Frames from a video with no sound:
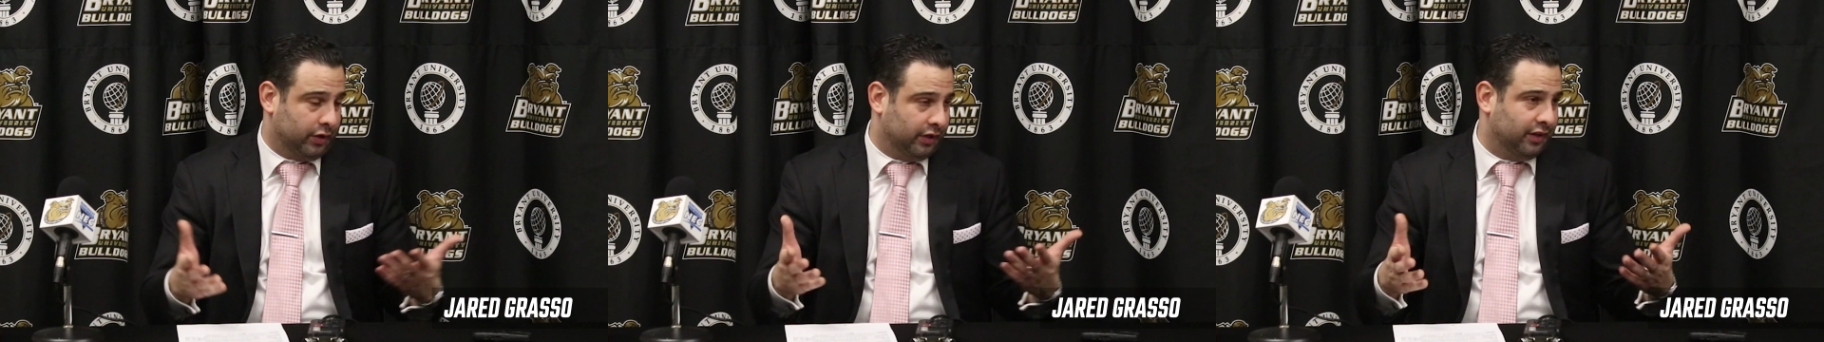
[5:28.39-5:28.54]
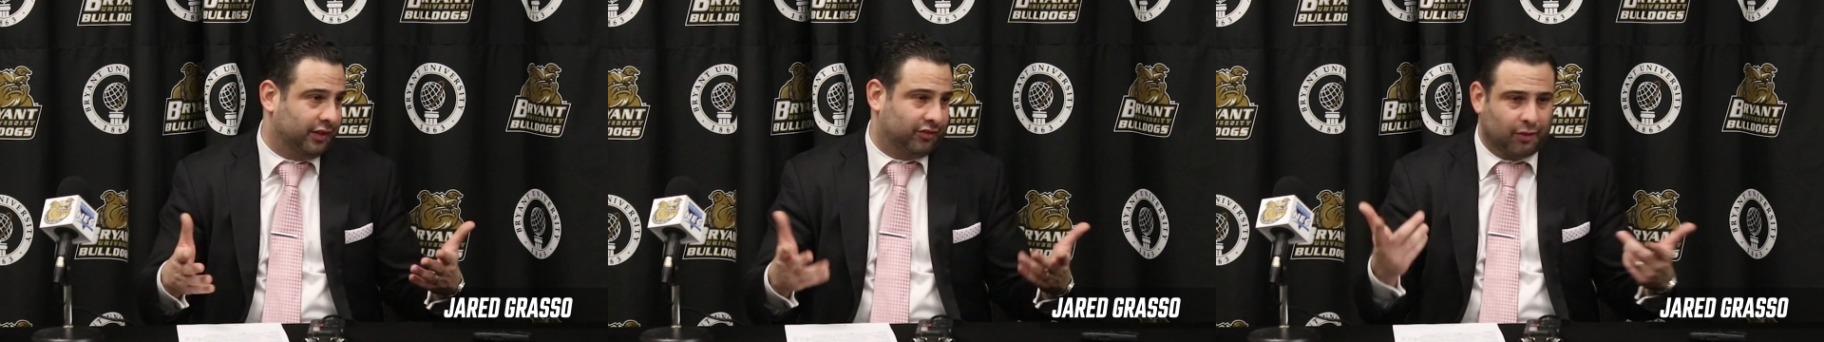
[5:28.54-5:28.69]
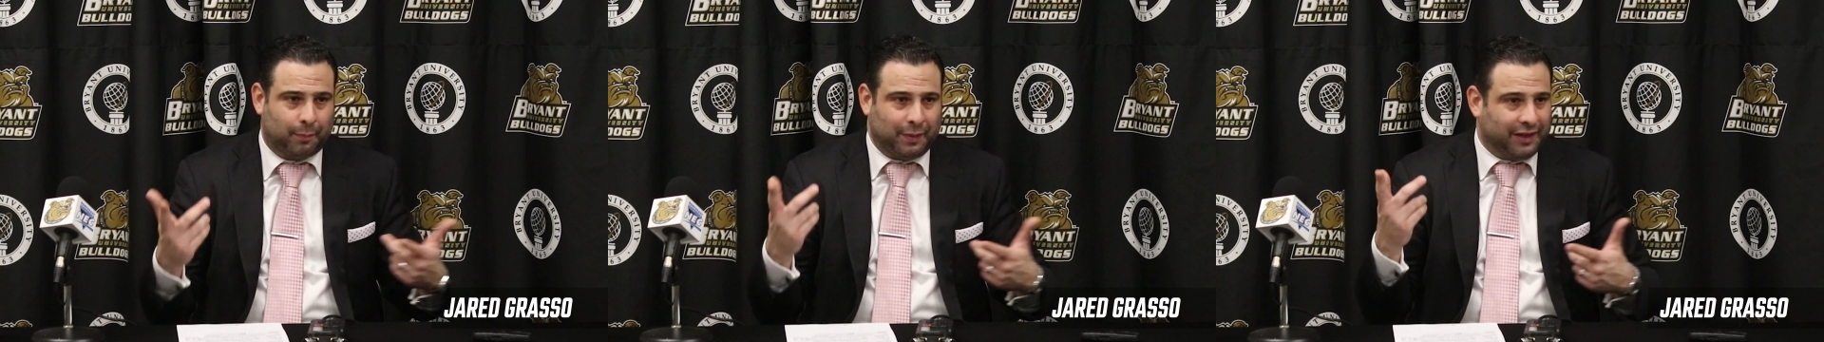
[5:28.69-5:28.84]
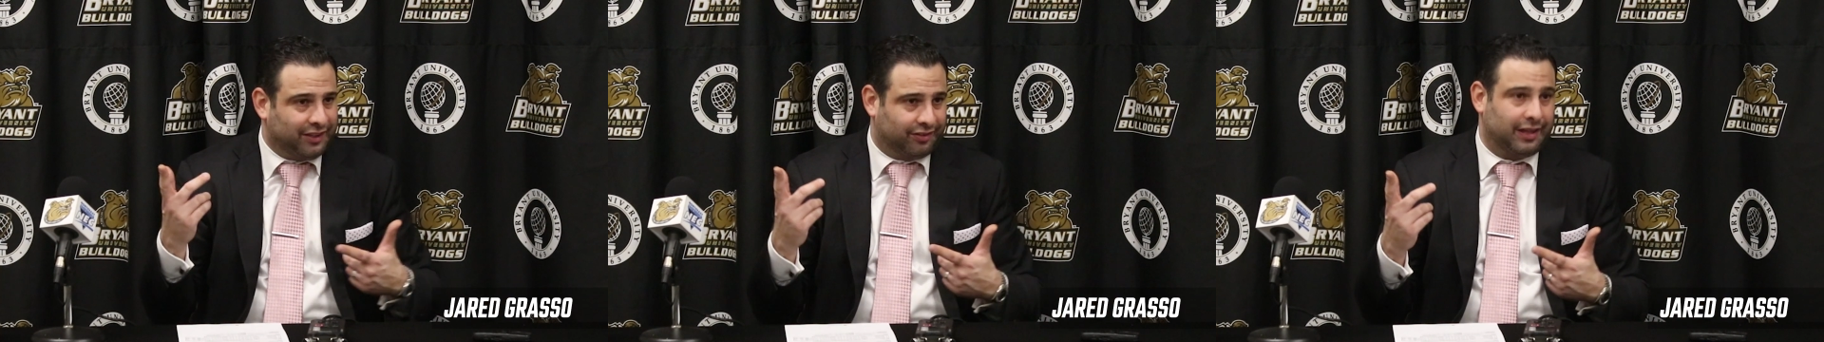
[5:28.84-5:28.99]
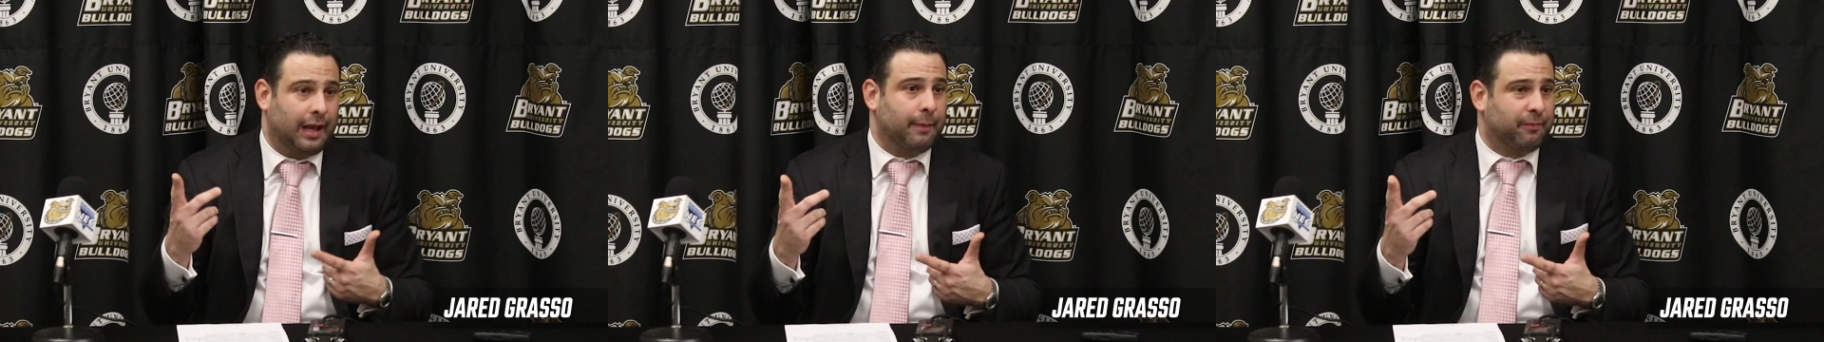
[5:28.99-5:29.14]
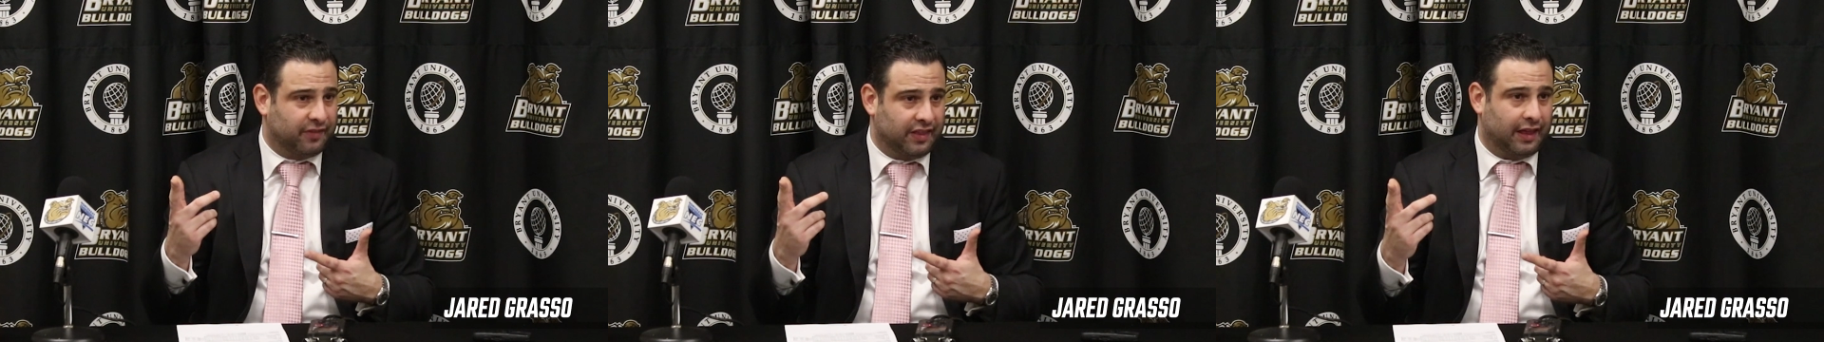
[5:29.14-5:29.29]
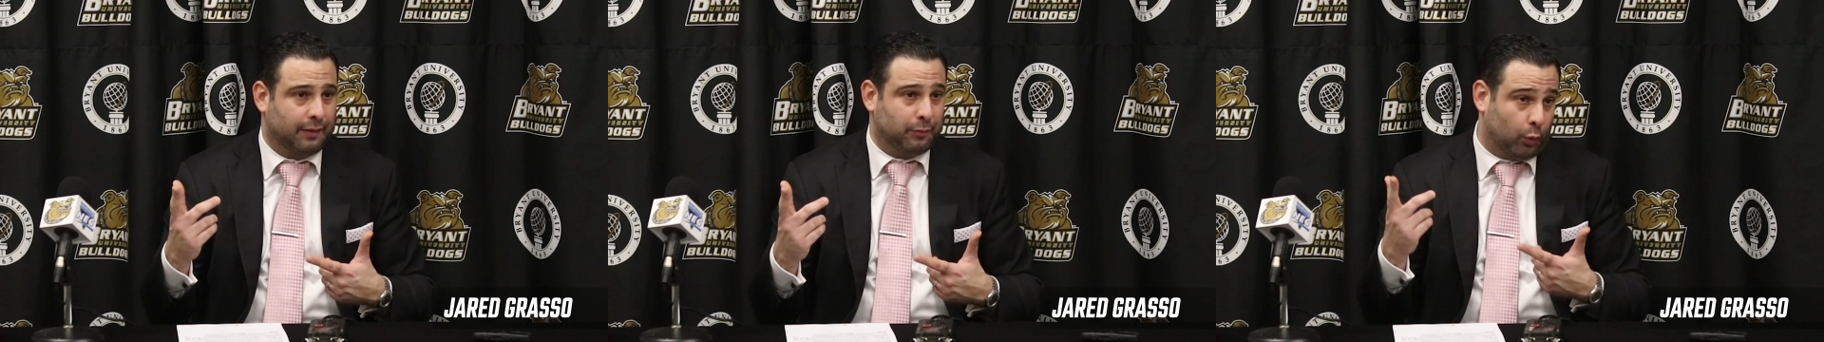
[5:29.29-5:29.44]
And this is a big
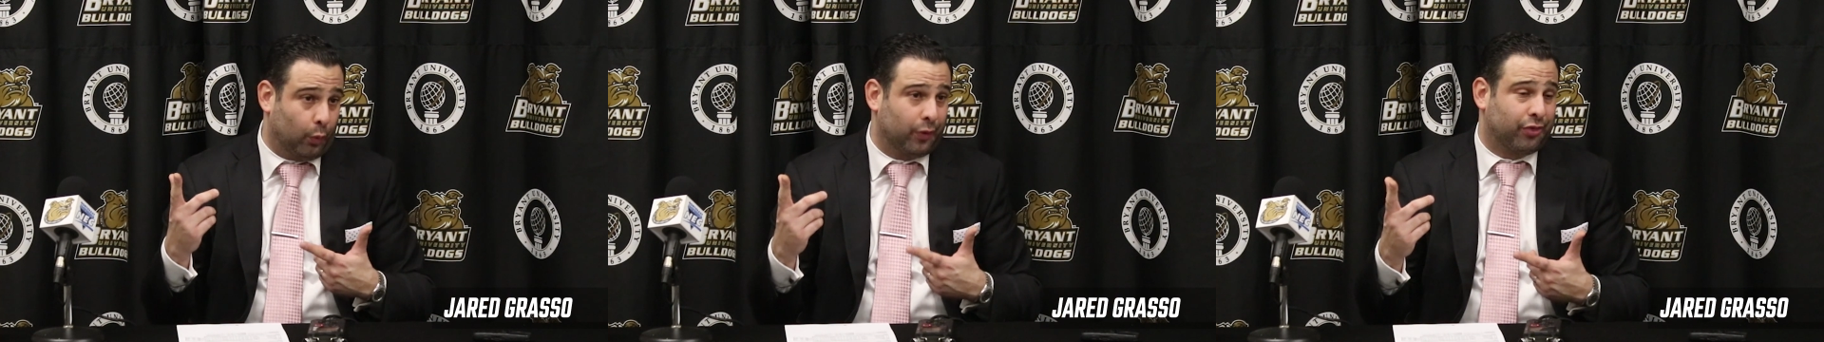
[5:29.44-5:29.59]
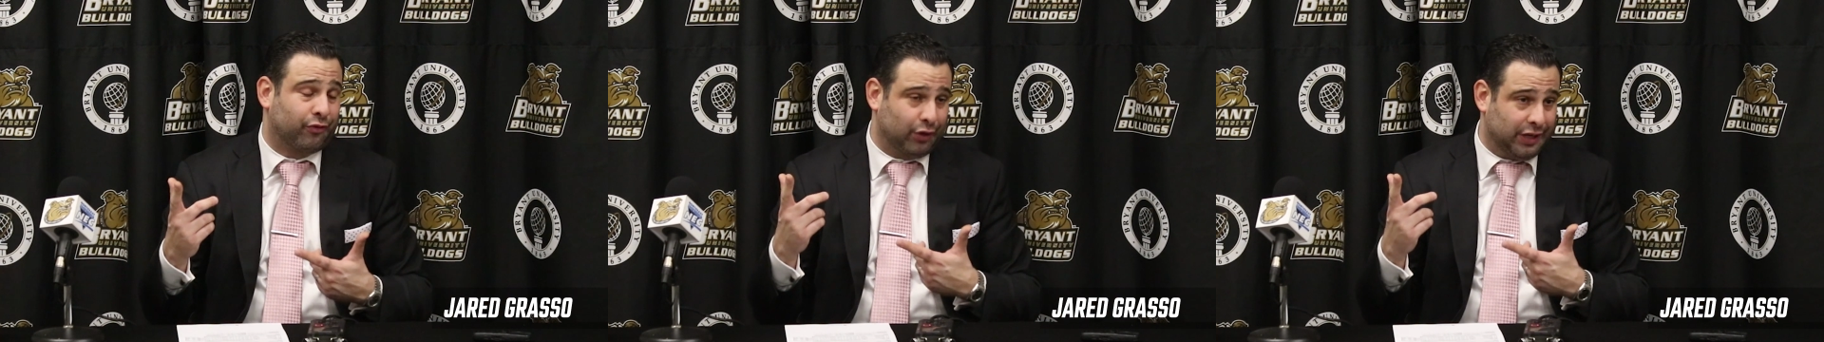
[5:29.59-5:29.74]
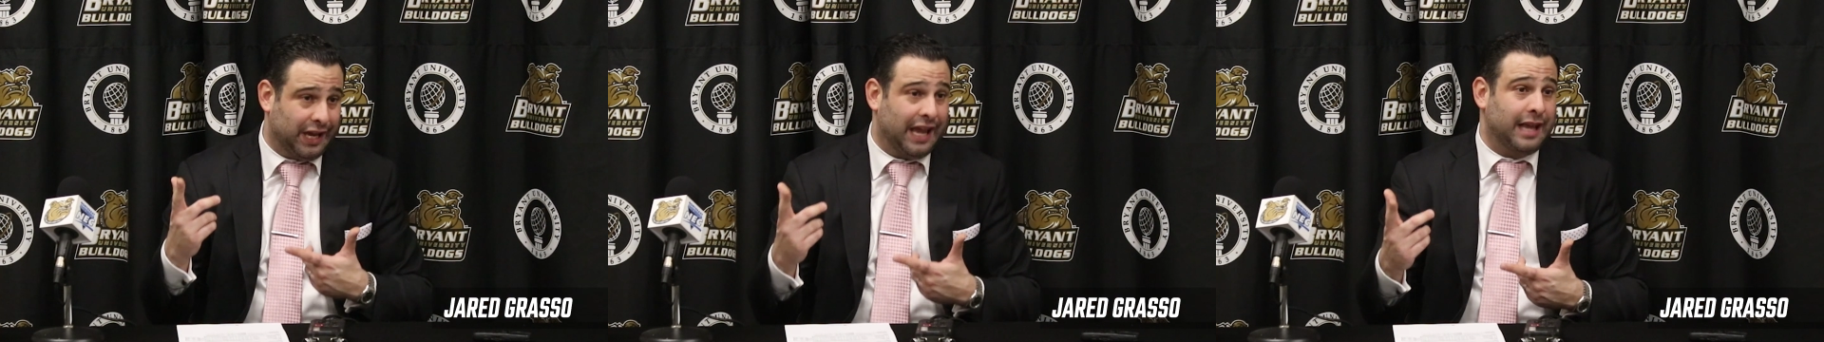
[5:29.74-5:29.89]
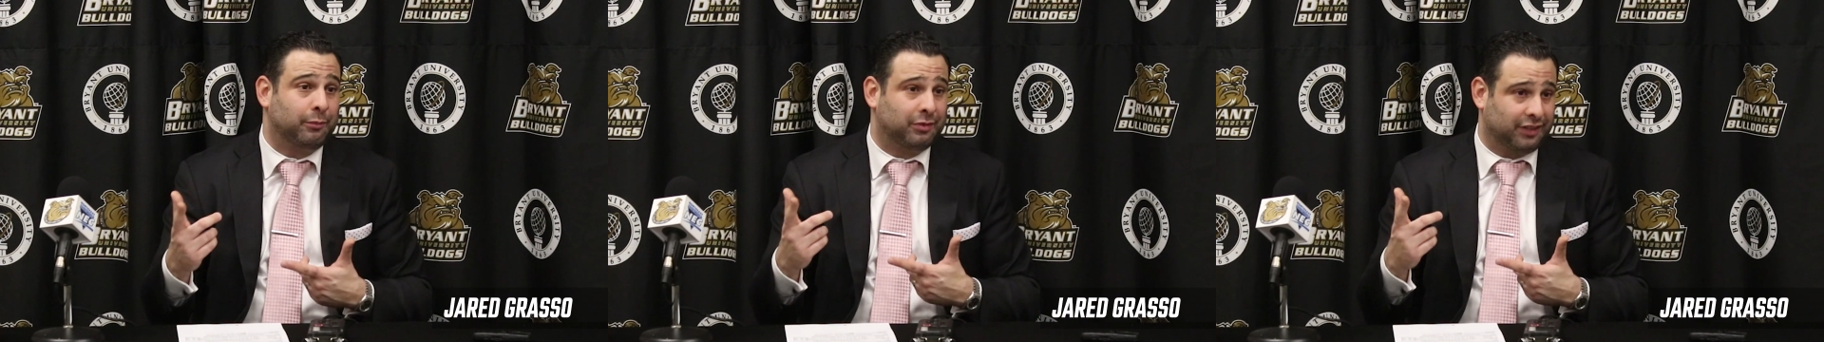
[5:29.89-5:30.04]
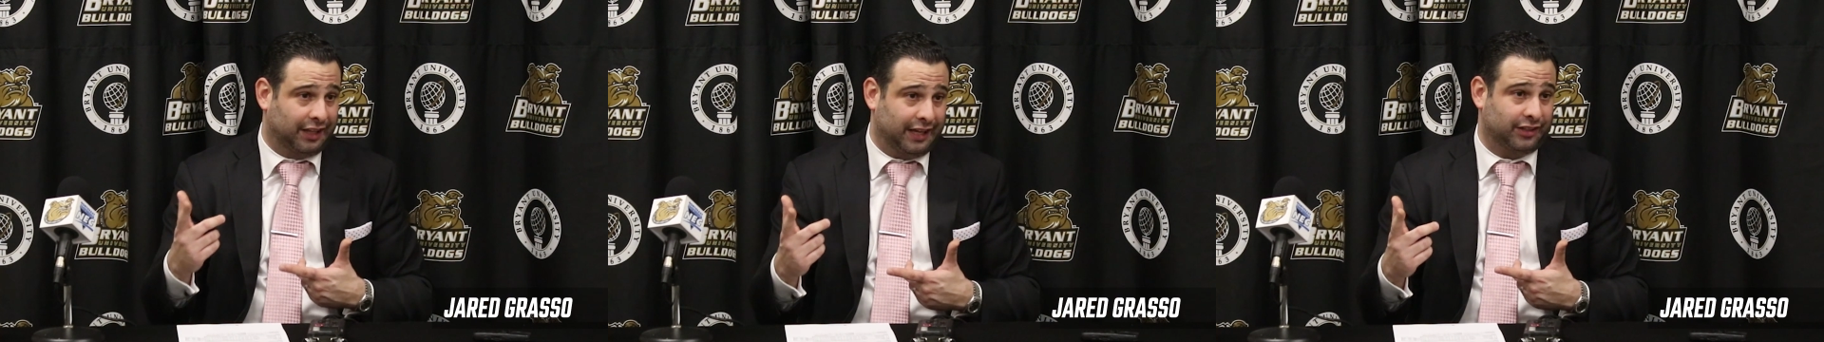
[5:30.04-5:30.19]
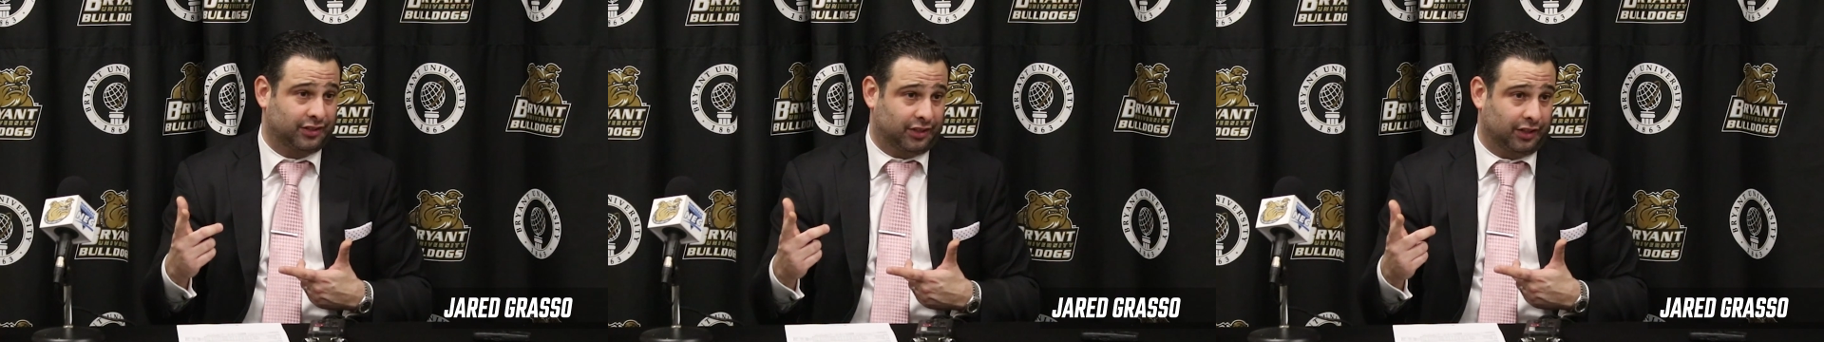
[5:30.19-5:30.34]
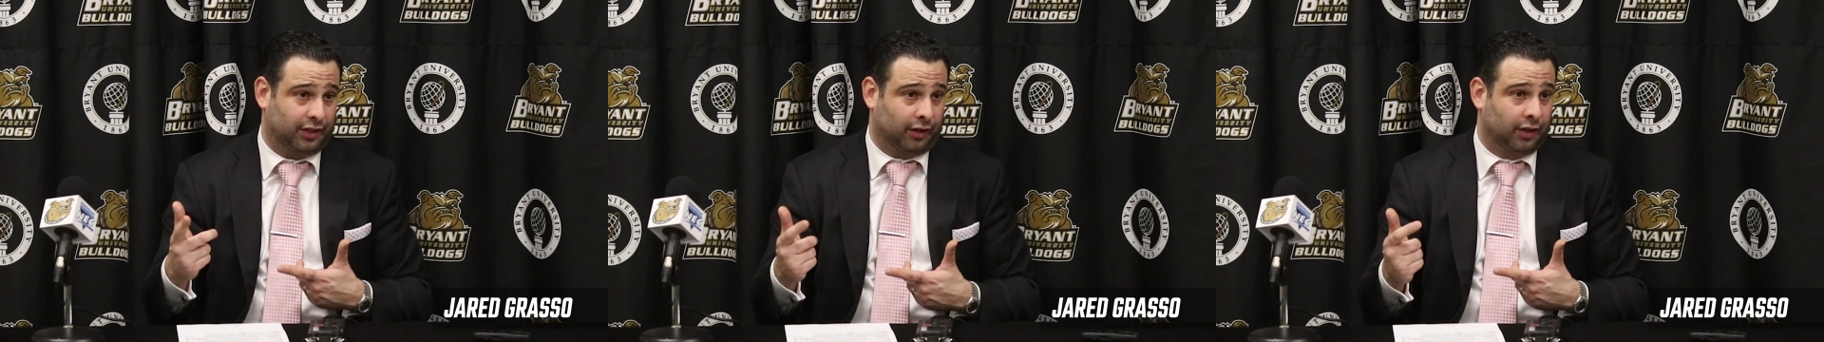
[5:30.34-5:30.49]
step for them. They won three games
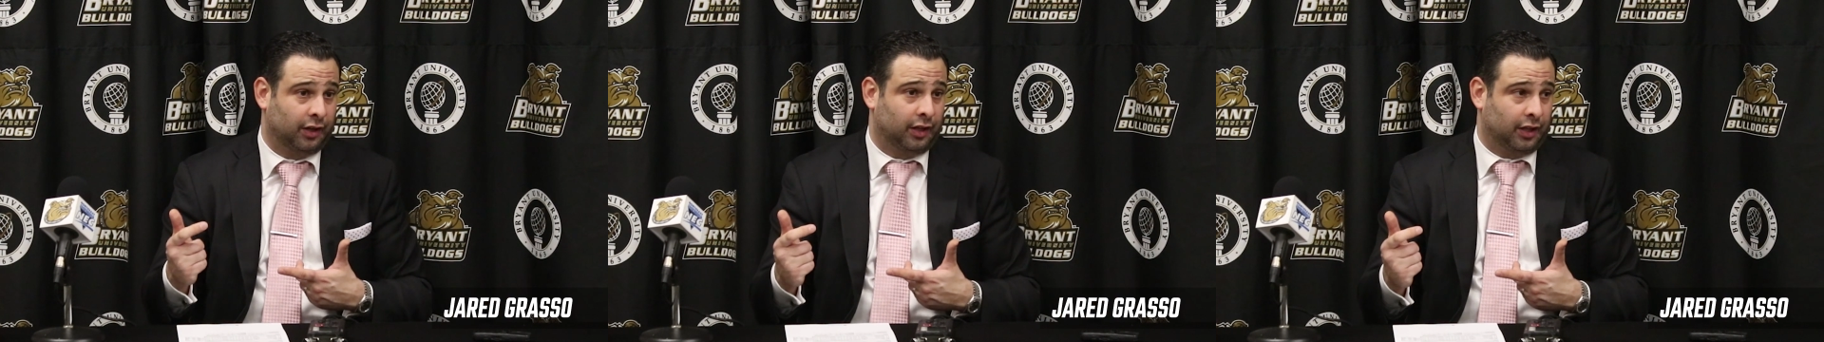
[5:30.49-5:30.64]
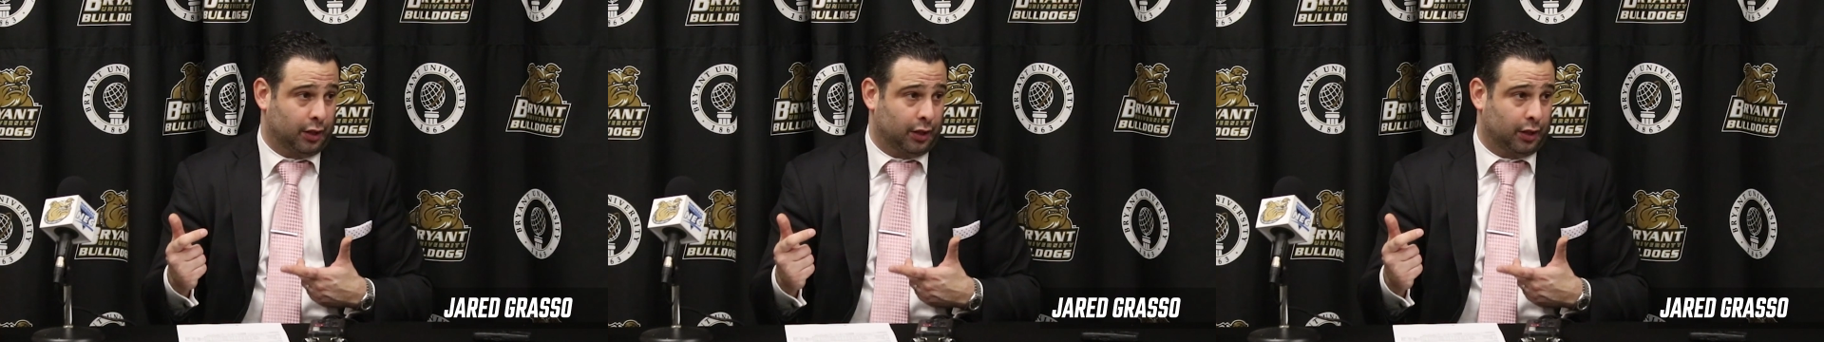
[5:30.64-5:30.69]
last year.